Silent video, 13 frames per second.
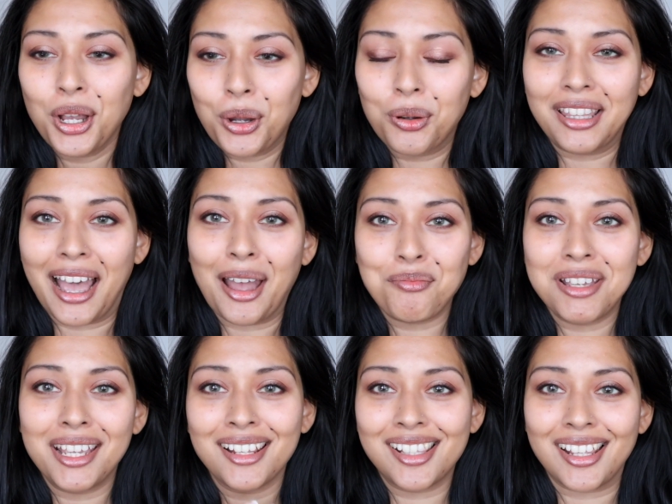With that
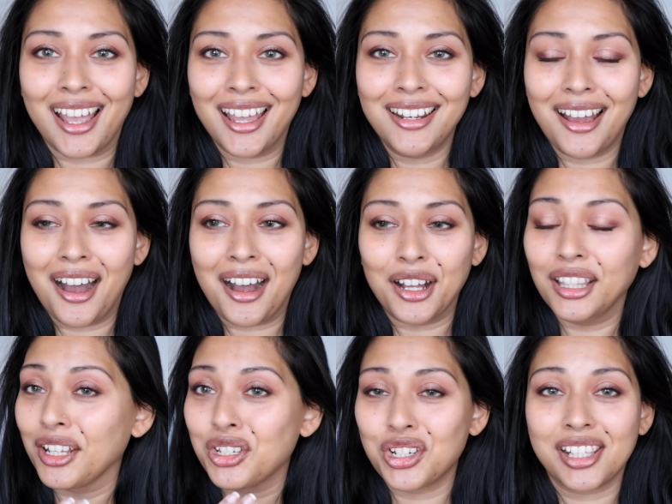being said,
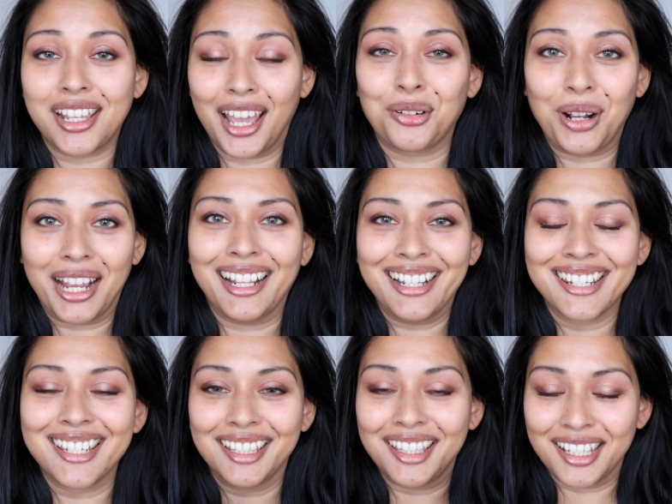let's just get right
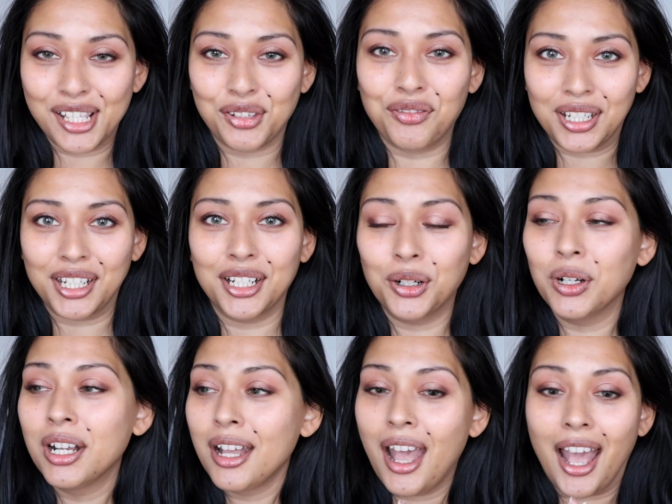into this video.